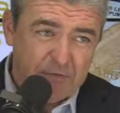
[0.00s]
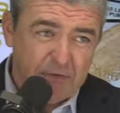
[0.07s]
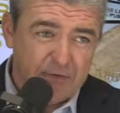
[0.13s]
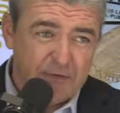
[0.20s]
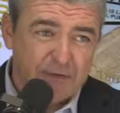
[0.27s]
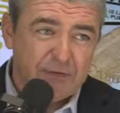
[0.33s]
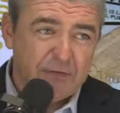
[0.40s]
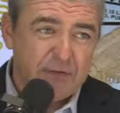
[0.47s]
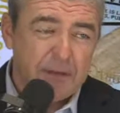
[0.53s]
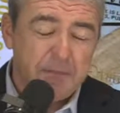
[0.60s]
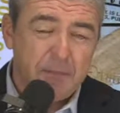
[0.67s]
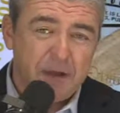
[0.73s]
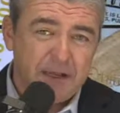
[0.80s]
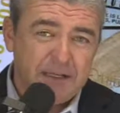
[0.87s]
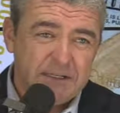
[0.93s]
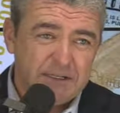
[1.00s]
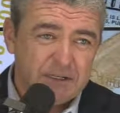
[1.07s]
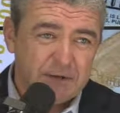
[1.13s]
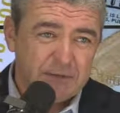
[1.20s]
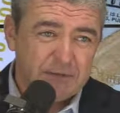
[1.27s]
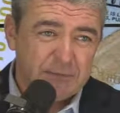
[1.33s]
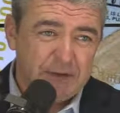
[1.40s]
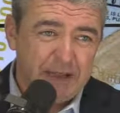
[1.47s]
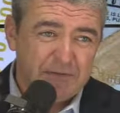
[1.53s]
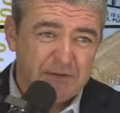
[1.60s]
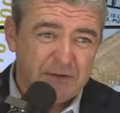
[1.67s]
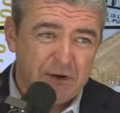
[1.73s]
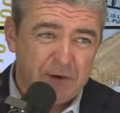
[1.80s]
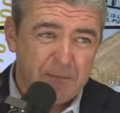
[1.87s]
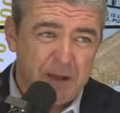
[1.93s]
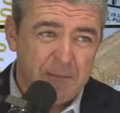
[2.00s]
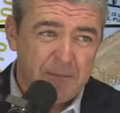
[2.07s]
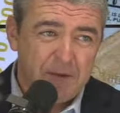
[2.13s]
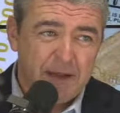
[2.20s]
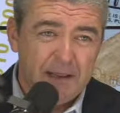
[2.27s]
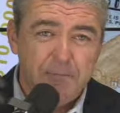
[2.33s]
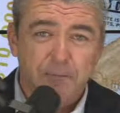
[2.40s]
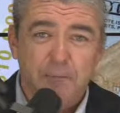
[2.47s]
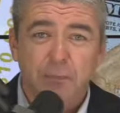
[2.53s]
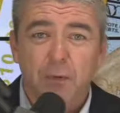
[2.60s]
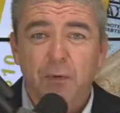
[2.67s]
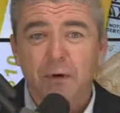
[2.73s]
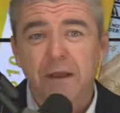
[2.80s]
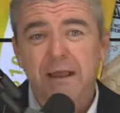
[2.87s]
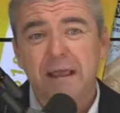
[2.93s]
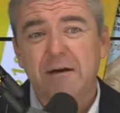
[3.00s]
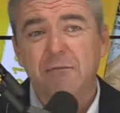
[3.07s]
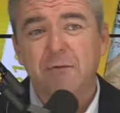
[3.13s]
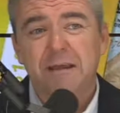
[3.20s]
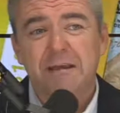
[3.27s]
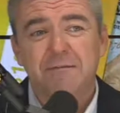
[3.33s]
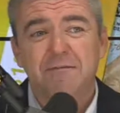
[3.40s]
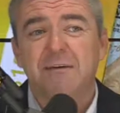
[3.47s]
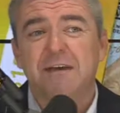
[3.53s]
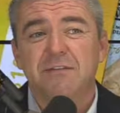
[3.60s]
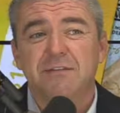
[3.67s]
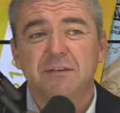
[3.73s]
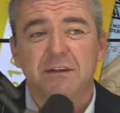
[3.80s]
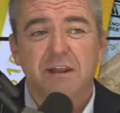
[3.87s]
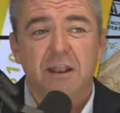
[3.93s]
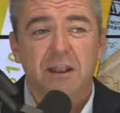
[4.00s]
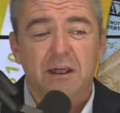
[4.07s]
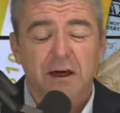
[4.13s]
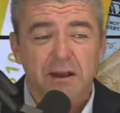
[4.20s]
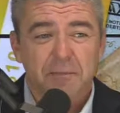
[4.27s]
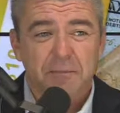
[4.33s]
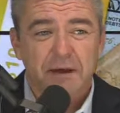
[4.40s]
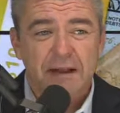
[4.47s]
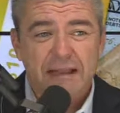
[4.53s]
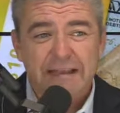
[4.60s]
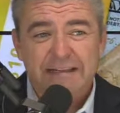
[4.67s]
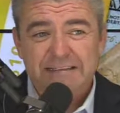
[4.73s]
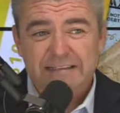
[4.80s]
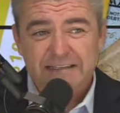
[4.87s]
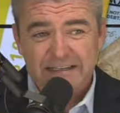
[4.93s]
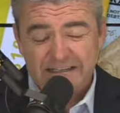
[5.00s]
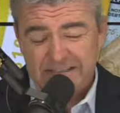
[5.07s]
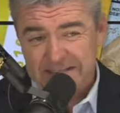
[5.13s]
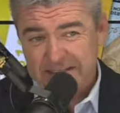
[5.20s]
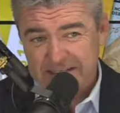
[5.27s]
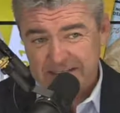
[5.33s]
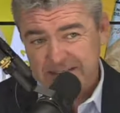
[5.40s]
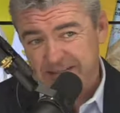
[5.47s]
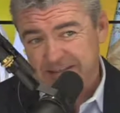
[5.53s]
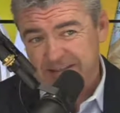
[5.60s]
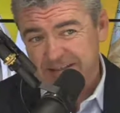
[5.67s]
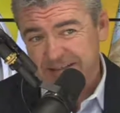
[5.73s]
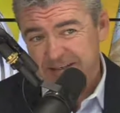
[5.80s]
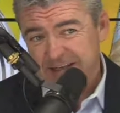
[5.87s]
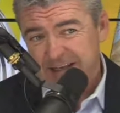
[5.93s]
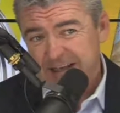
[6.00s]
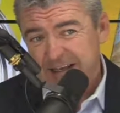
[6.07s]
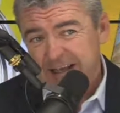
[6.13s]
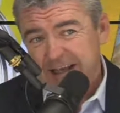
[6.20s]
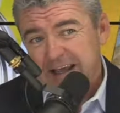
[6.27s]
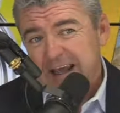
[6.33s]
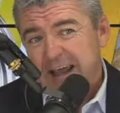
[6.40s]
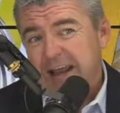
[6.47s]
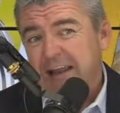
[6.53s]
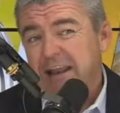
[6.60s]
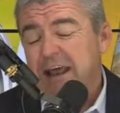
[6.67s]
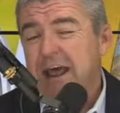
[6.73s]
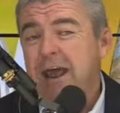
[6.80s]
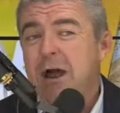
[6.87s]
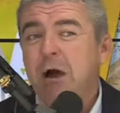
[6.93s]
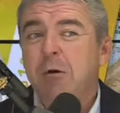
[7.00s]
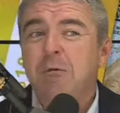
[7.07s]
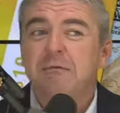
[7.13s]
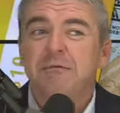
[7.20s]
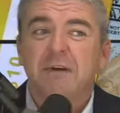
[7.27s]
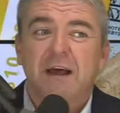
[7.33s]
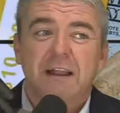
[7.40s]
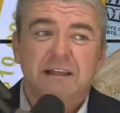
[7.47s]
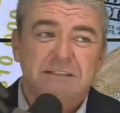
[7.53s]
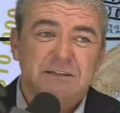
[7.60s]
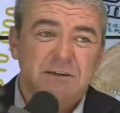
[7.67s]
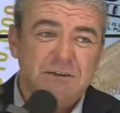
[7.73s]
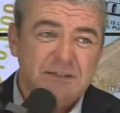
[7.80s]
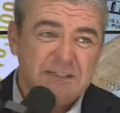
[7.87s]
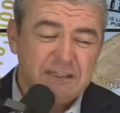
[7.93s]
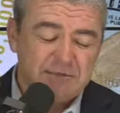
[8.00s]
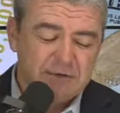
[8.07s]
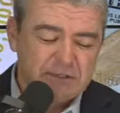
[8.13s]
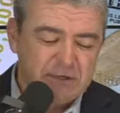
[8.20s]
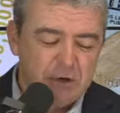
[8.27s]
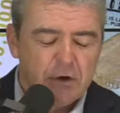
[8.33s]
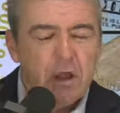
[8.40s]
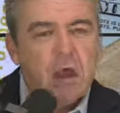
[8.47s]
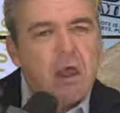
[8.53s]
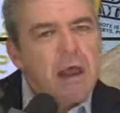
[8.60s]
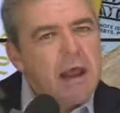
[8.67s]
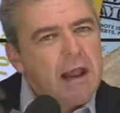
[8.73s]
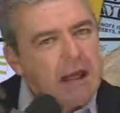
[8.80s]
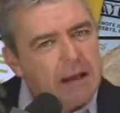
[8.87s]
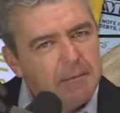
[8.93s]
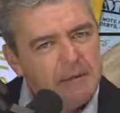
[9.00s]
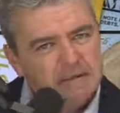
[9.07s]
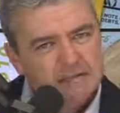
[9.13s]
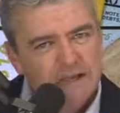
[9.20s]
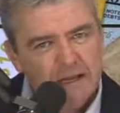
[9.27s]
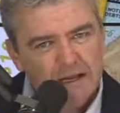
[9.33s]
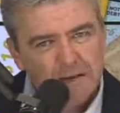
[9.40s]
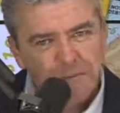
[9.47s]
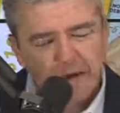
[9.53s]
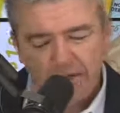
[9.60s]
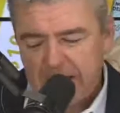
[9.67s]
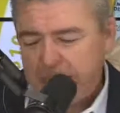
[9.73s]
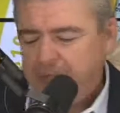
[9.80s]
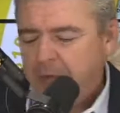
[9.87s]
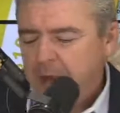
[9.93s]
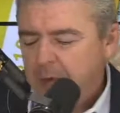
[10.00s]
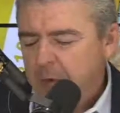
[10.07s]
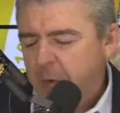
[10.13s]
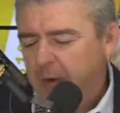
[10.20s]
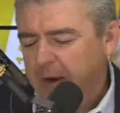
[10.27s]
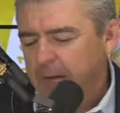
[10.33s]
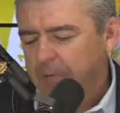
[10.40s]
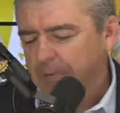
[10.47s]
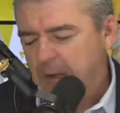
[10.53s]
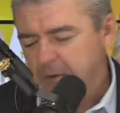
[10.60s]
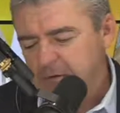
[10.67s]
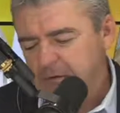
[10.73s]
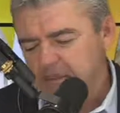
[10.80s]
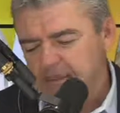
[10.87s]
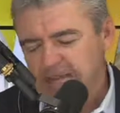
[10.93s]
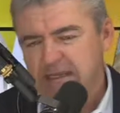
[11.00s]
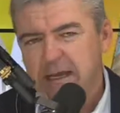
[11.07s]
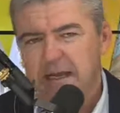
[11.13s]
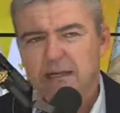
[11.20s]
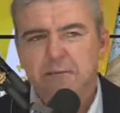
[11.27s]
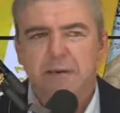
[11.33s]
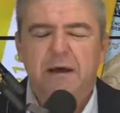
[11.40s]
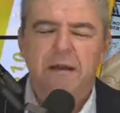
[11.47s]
this is a money show, so we have to talk about money. Boy, have we invested a lot of money into DigiNinja. And now we're finally starting to see the return. And I am excited about that. But what I'm most excited about